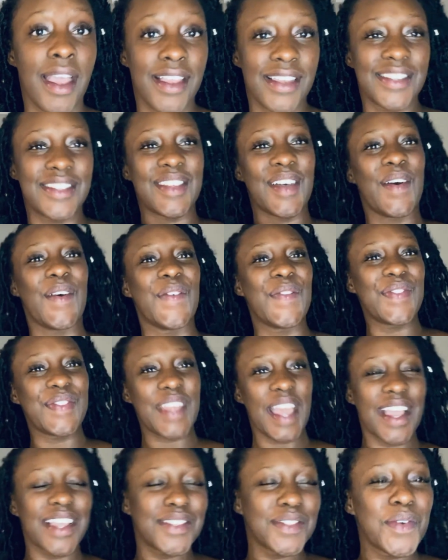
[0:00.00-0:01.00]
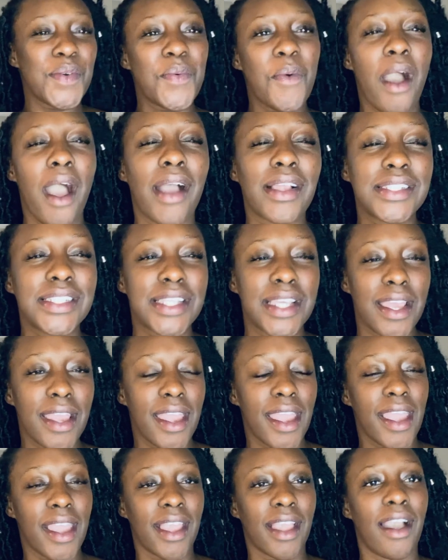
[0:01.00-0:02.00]
So thanks for
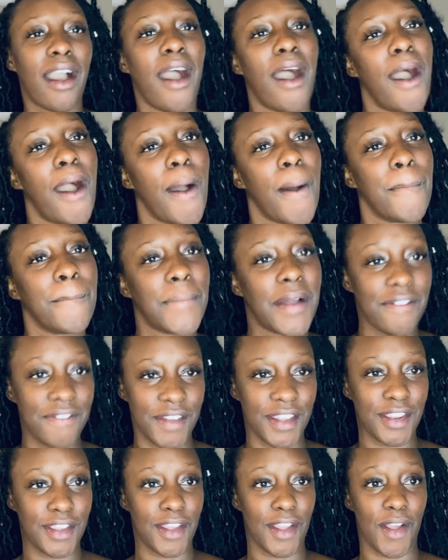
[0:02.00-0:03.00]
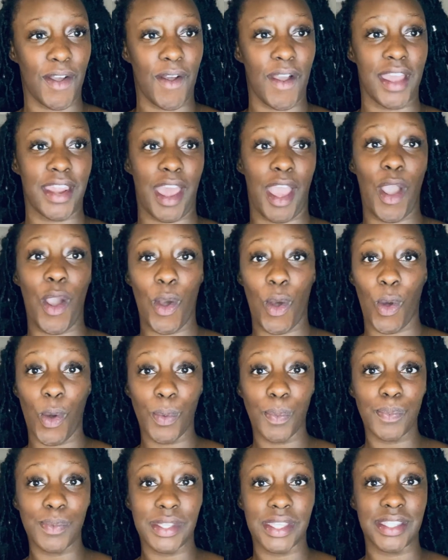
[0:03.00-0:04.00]
watching my video, and I
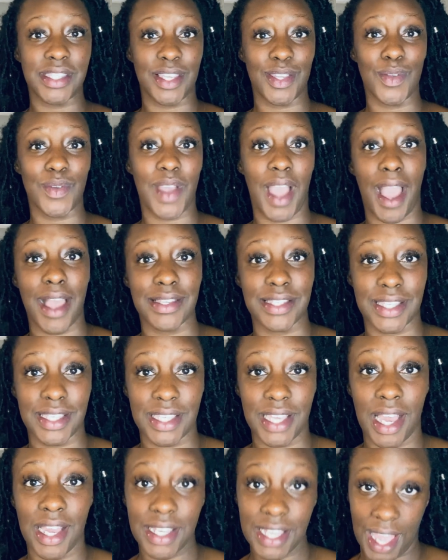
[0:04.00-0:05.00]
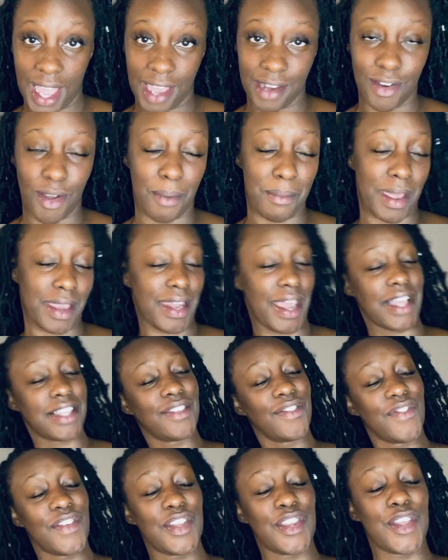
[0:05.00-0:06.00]
hope to see you guys again on my next
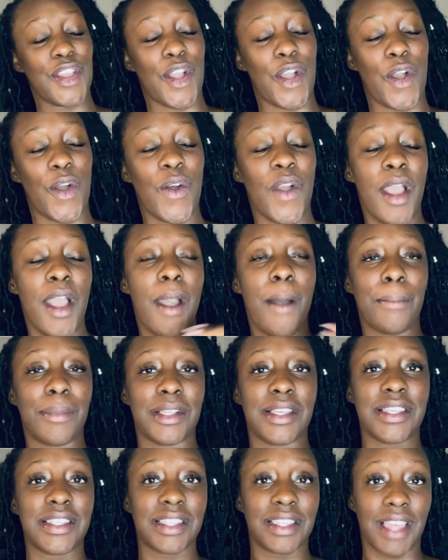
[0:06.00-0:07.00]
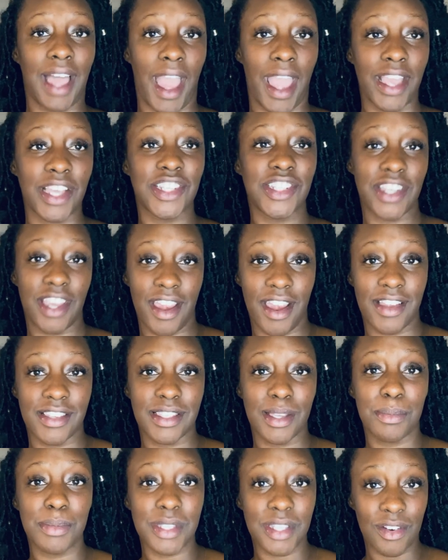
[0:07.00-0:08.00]
video. Please like, share, and
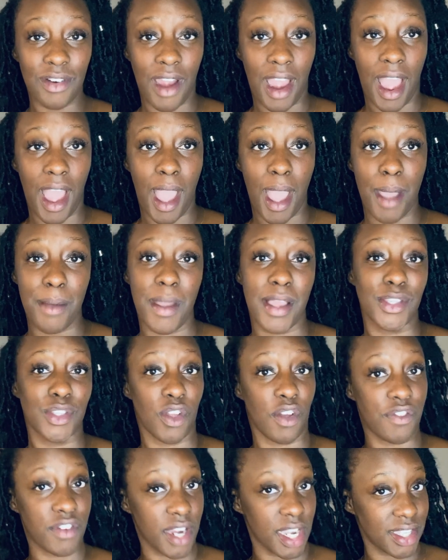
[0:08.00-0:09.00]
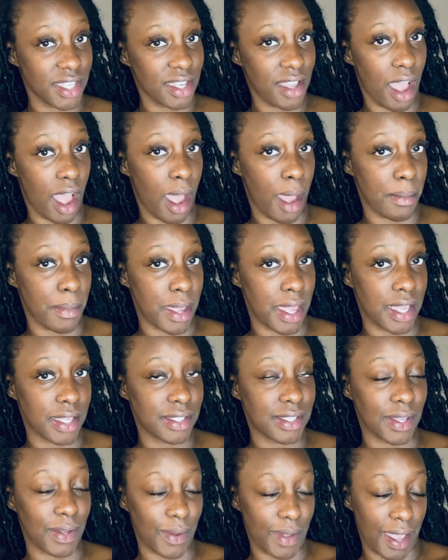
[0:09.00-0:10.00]
subscribe, and don't forget to
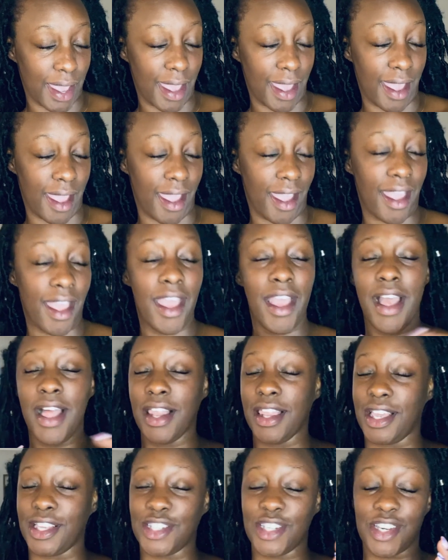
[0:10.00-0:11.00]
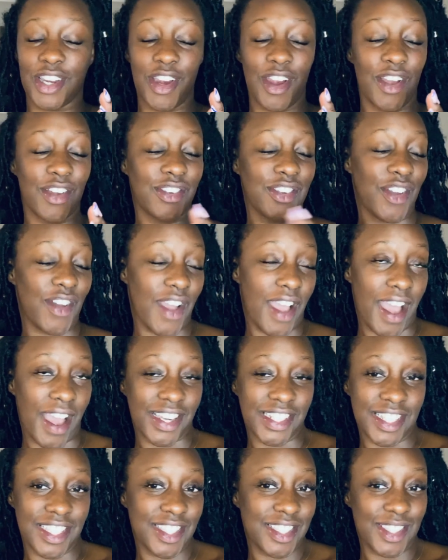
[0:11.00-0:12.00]
comment, okay? Let your girl know how
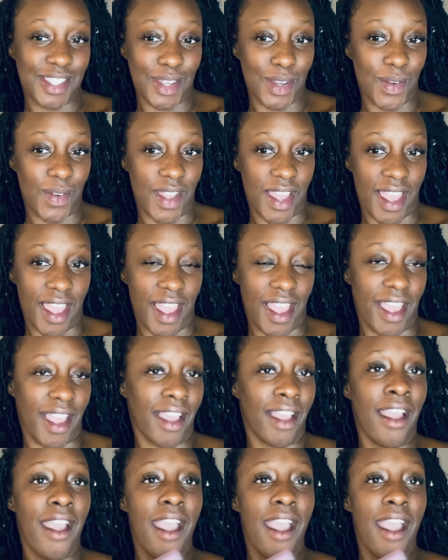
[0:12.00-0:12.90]
she's doing.